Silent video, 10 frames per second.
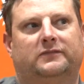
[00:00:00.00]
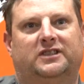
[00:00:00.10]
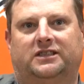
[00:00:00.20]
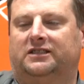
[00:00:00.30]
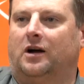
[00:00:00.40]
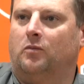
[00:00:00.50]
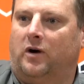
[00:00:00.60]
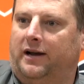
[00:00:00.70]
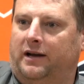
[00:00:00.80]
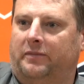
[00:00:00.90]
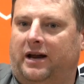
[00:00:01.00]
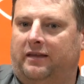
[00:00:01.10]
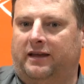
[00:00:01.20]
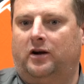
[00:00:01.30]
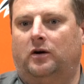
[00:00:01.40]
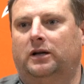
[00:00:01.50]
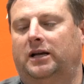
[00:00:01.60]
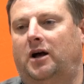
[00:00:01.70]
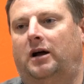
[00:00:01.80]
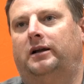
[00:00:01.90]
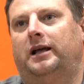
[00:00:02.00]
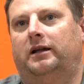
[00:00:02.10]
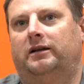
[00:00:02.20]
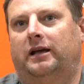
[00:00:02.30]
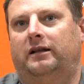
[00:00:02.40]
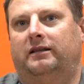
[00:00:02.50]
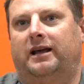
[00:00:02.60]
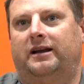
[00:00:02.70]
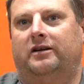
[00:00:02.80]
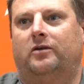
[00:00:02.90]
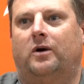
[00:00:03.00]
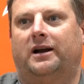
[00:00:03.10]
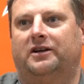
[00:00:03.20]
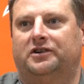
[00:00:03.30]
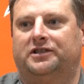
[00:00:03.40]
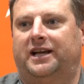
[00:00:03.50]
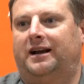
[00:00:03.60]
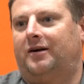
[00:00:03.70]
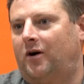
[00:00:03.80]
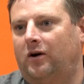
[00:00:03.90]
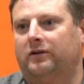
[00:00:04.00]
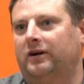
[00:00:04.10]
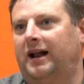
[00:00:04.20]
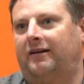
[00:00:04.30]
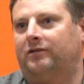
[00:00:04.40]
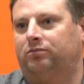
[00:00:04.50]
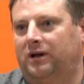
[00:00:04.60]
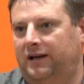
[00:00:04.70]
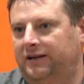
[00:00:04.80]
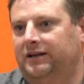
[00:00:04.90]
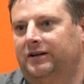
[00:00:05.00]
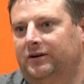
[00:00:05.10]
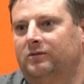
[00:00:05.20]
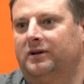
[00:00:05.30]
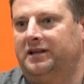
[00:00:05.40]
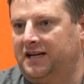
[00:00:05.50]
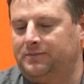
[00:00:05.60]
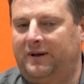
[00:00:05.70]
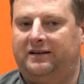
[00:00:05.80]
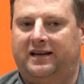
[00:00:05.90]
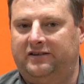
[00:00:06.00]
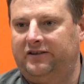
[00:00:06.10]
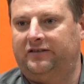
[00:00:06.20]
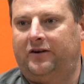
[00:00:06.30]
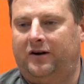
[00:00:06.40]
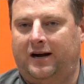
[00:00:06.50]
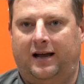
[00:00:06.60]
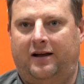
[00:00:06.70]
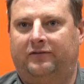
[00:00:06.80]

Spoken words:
Somewhat. I mean, I think early on they didn't quite understand how hard they're going to have to play, what the expectations are.